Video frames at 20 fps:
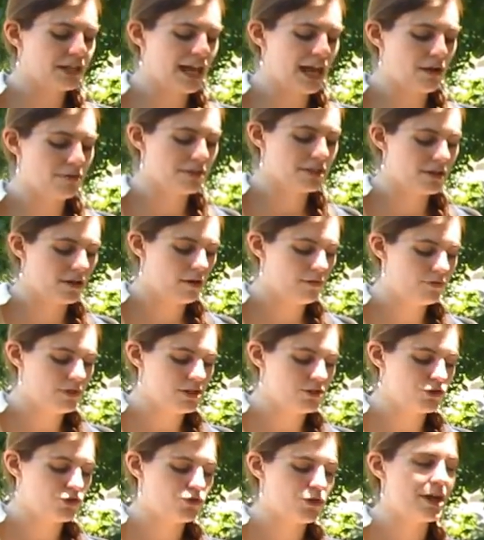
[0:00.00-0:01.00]
account of
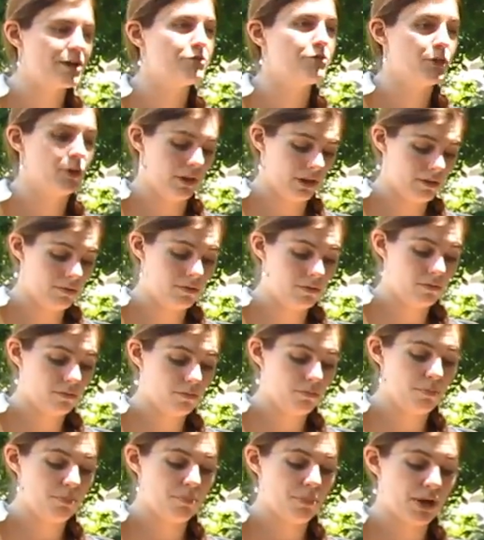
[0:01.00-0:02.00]
these dreadful,
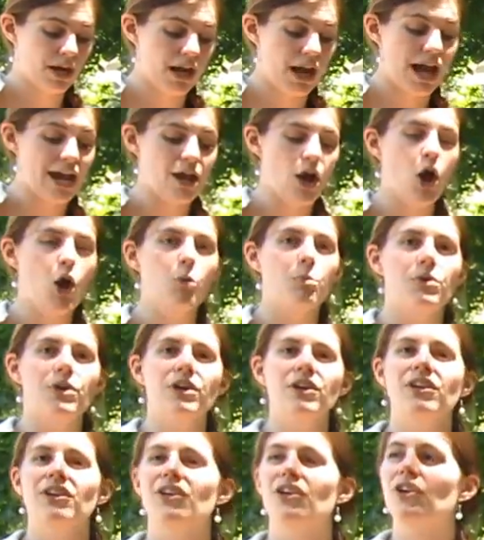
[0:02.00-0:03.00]
but I hope
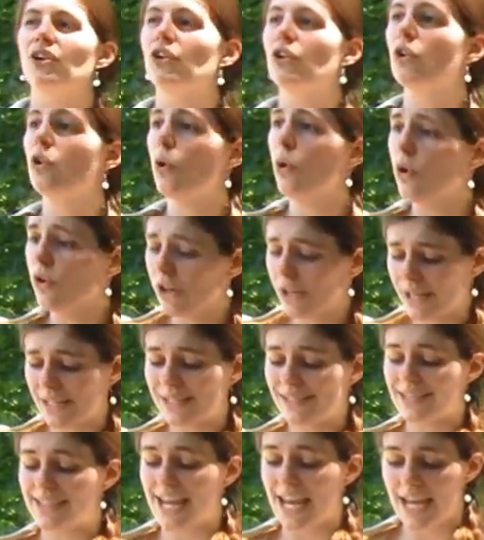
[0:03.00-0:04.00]

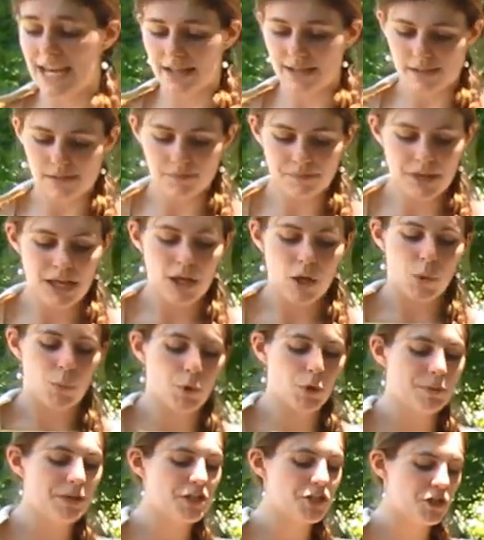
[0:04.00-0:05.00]
glorious days
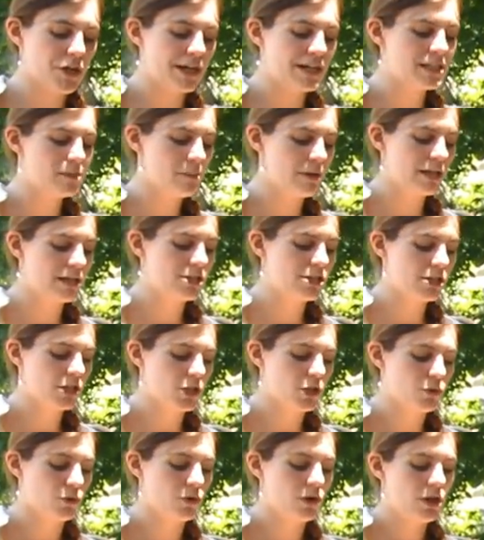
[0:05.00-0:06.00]
will be transmitted to
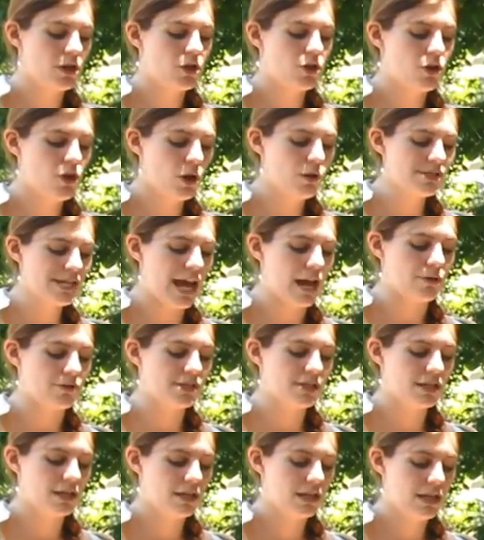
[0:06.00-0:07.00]
you, no
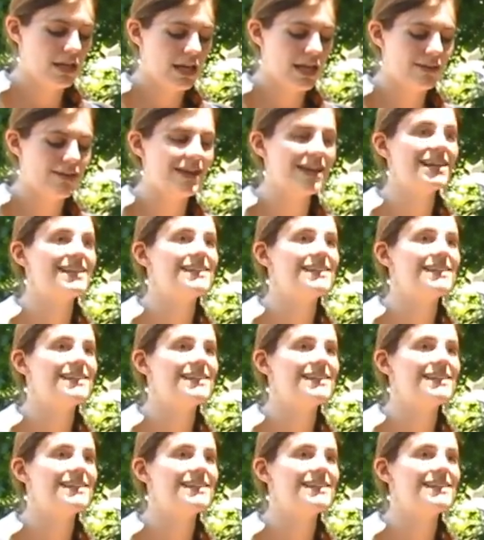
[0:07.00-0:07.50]
doubt, in the